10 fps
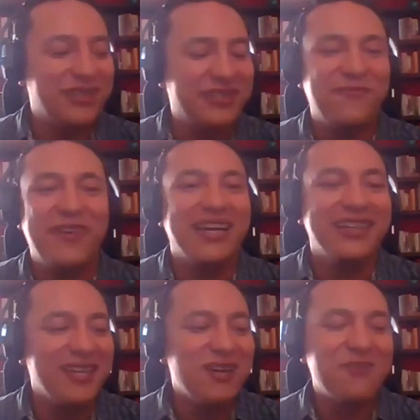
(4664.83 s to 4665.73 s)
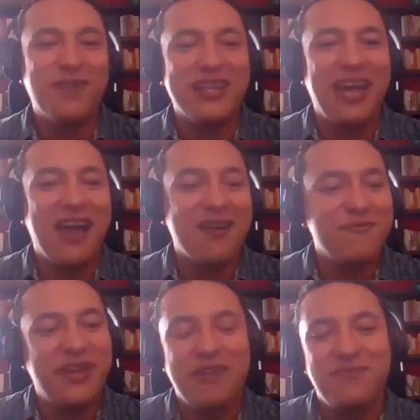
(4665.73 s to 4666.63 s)
define what are
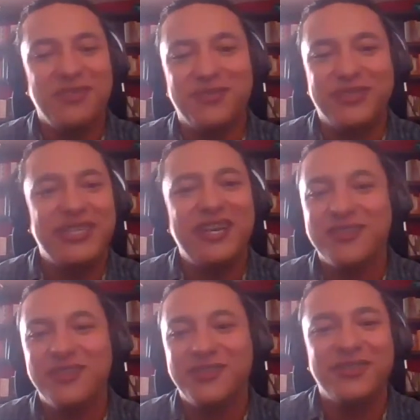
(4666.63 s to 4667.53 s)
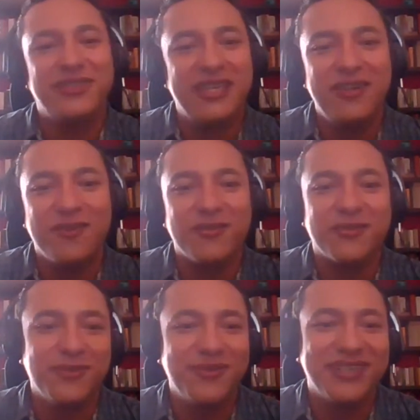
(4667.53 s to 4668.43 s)
we able to see or not to see, or
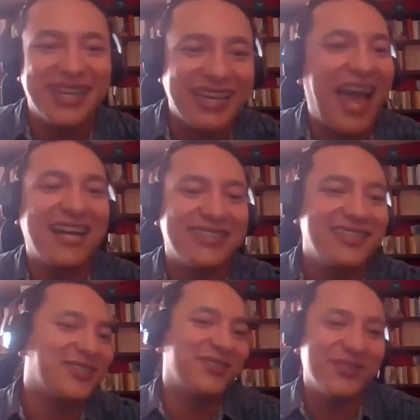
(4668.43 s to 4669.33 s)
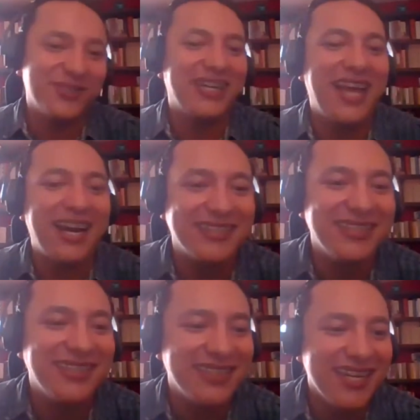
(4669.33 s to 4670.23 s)
to get access or not to get
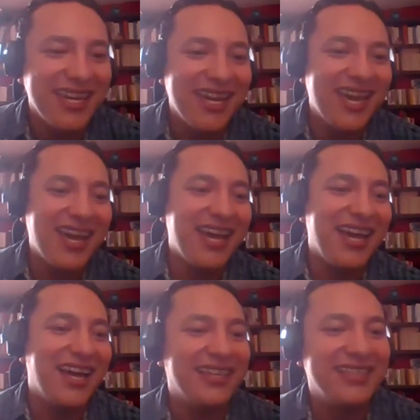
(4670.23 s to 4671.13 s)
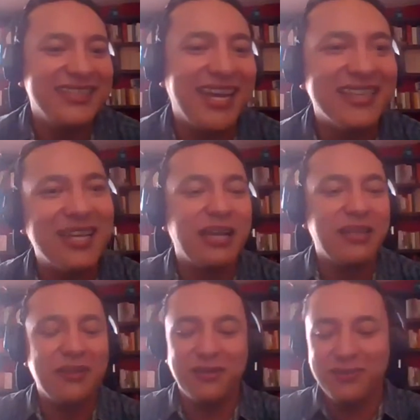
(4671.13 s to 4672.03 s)
access. And
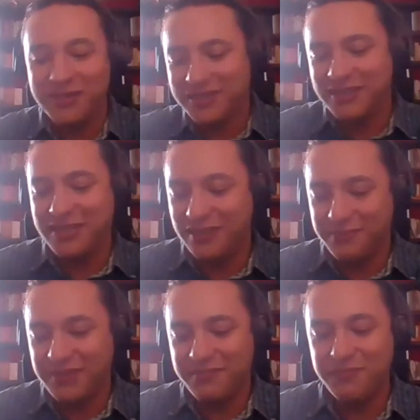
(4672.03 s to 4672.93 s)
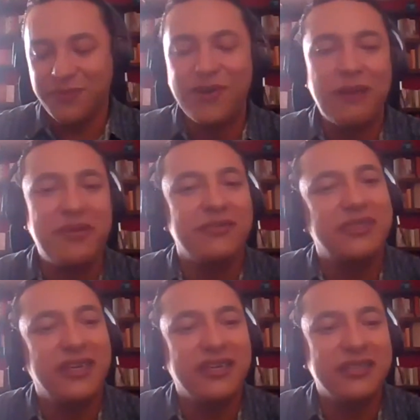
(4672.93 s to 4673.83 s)
and just a little bit more
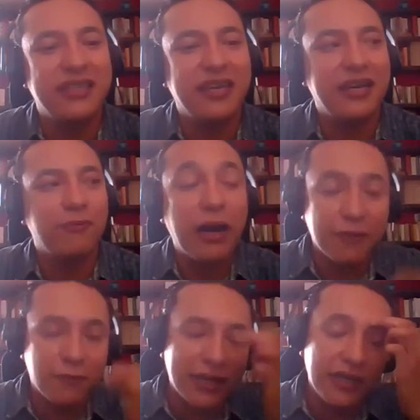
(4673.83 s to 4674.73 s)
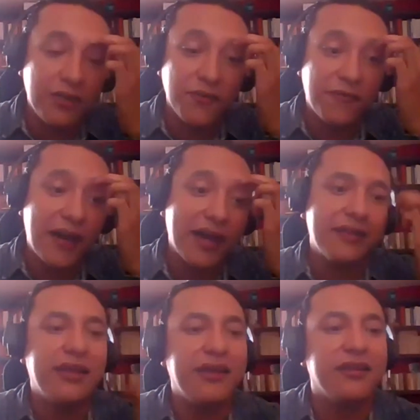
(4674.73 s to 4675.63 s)
about what did you
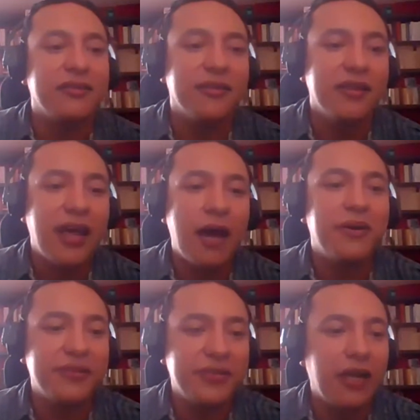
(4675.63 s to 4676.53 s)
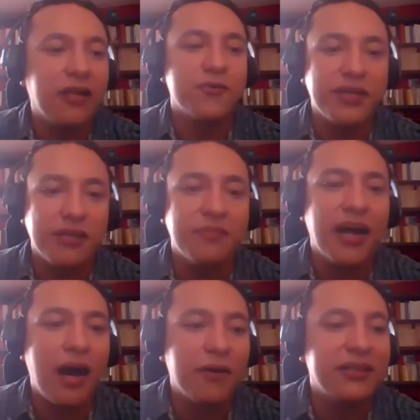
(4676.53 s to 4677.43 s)
find about the
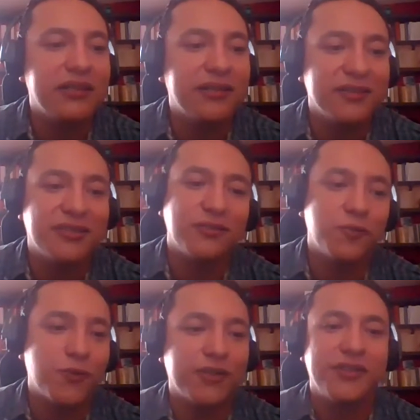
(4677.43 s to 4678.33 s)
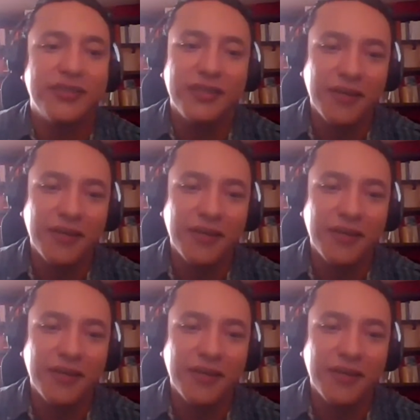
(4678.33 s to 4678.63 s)
algorithm, how this works?